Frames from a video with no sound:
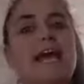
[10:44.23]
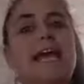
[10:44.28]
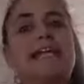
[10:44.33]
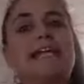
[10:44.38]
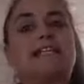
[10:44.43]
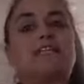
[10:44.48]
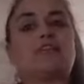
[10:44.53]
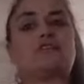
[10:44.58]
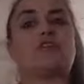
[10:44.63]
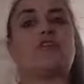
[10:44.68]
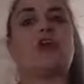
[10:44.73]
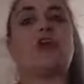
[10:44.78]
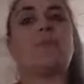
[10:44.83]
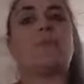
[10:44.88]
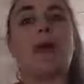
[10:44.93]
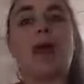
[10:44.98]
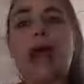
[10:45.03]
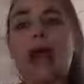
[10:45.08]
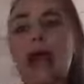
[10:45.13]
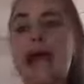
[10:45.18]
ladies
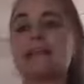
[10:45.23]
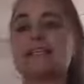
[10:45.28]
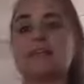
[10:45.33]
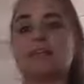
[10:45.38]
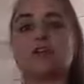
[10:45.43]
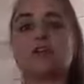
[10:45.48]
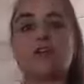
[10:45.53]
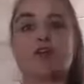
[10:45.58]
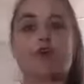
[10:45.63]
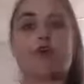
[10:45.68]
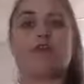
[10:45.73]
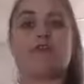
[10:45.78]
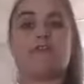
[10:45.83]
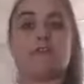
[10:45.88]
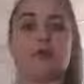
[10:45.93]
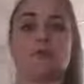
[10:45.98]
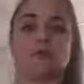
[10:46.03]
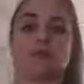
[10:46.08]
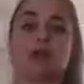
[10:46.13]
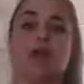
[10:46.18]
group as your
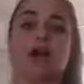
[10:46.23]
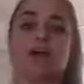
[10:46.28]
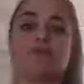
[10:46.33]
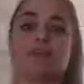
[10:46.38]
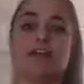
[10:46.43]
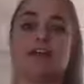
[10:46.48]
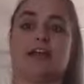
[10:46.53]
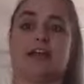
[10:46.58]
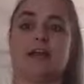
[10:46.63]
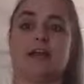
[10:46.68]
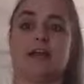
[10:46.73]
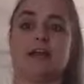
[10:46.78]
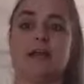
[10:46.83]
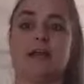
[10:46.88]
food diary